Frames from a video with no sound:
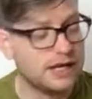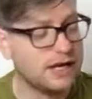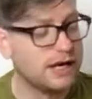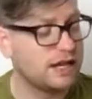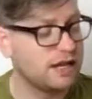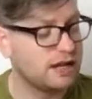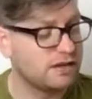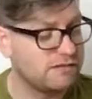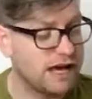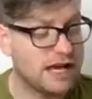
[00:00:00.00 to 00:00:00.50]

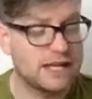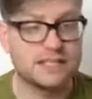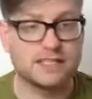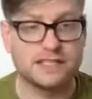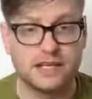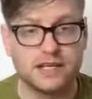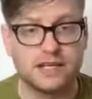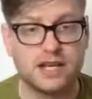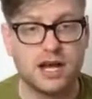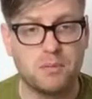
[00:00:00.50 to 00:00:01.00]
and I've had
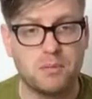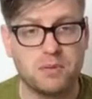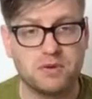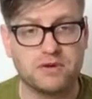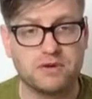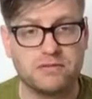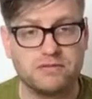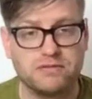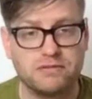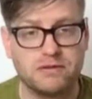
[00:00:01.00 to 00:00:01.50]
a
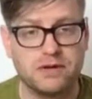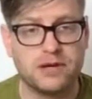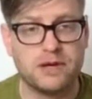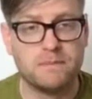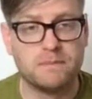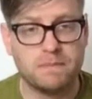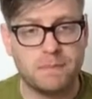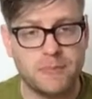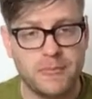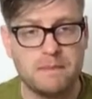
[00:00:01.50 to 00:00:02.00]
number of
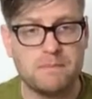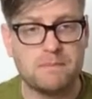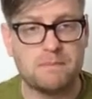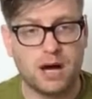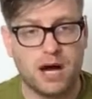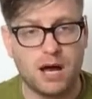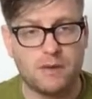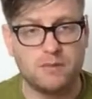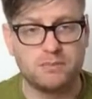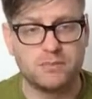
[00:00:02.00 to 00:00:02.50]

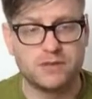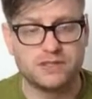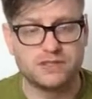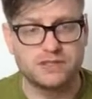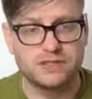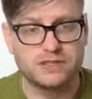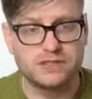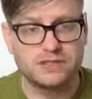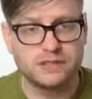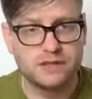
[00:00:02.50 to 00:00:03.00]

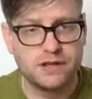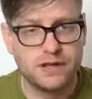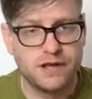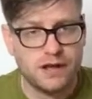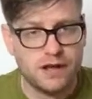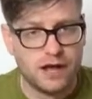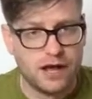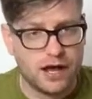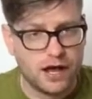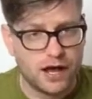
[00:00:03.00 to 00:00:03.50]
imbibements
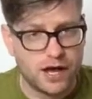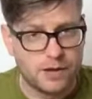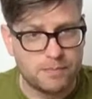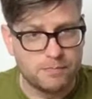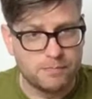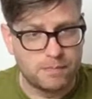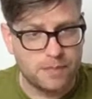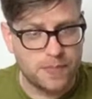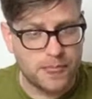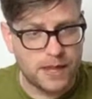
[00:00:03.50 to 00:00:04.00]

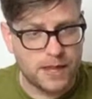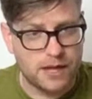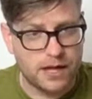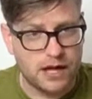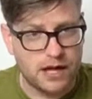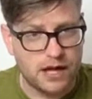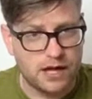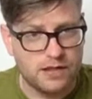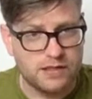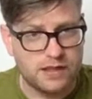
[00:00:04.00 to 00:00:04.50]

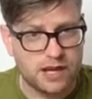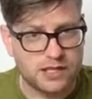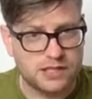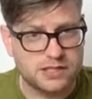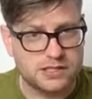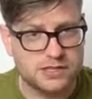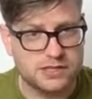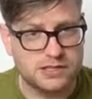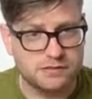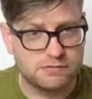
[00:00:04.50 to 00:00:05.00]

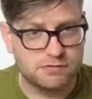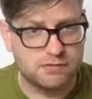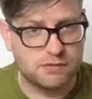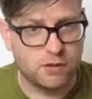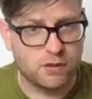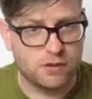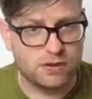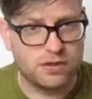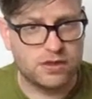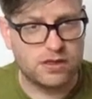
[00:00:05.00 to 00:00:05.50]
thus
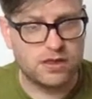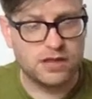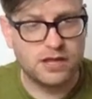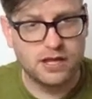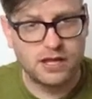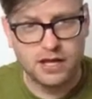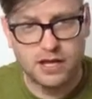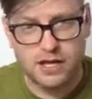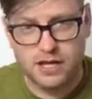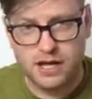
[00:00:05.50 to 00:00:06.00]
forth
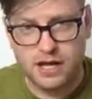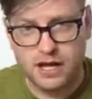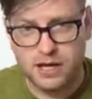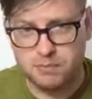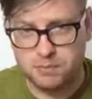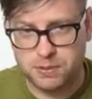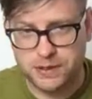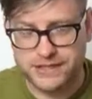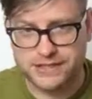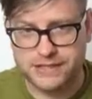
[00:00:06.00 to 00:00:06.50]

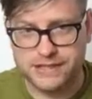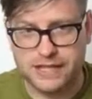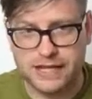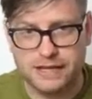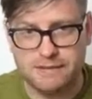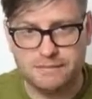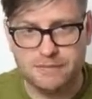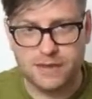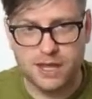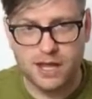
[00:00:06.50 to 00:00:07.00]

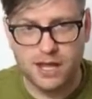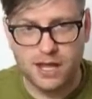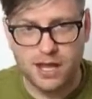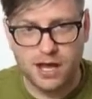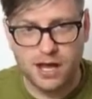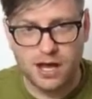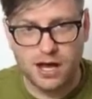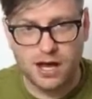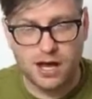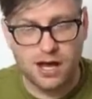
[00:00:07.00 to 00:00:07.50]
presently.
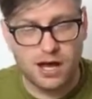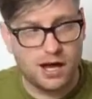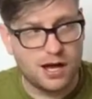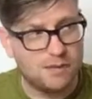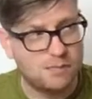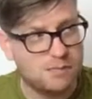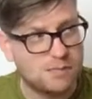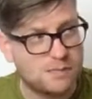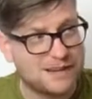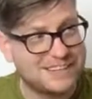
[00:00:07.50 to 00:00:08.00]

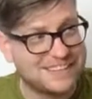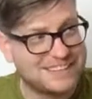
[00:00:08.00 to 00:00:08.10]
And